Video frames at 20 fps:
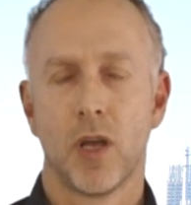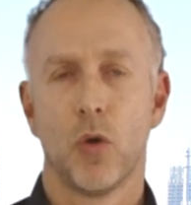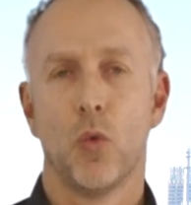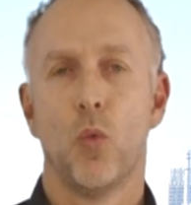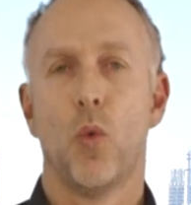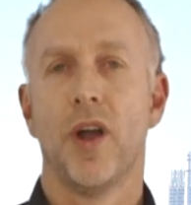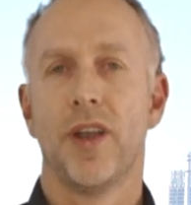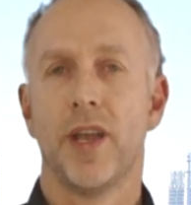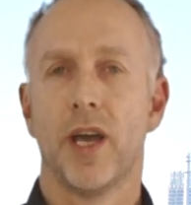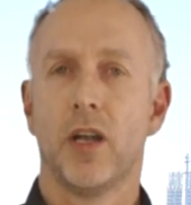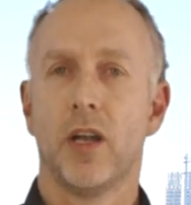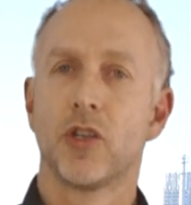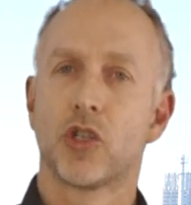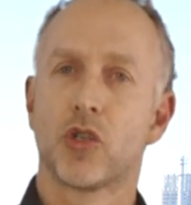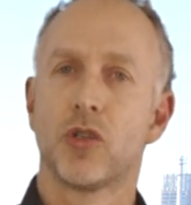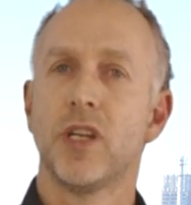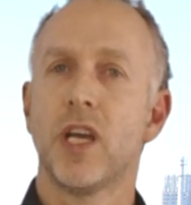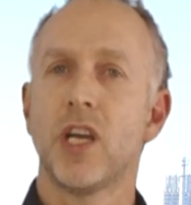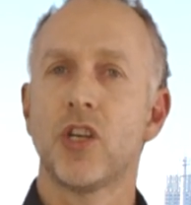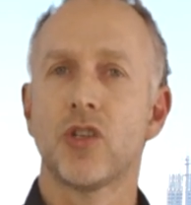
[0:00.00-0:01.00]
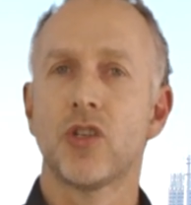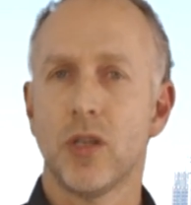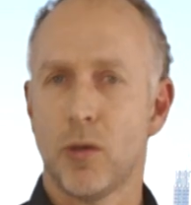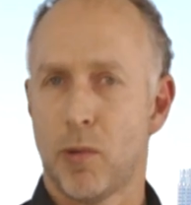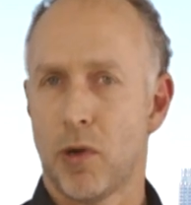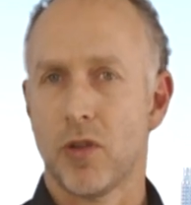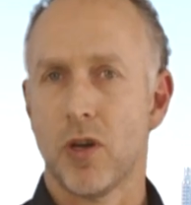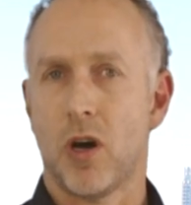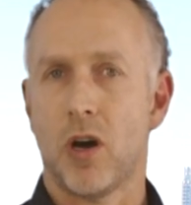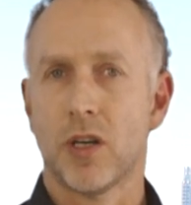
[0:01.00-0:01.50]
1 hallucination
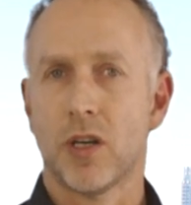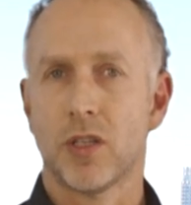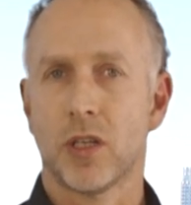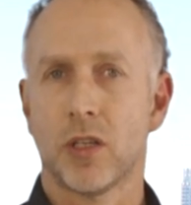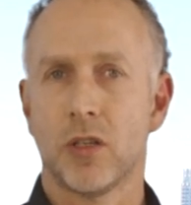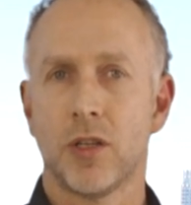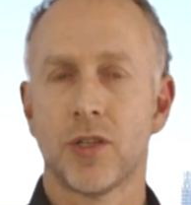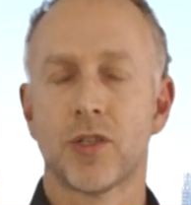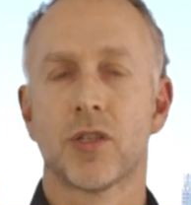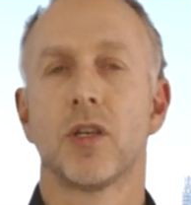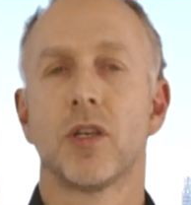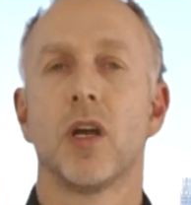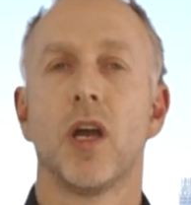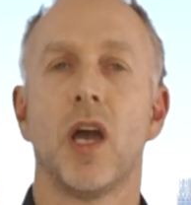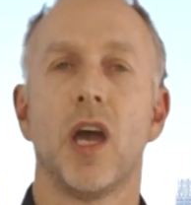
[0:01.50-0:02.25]
about the articles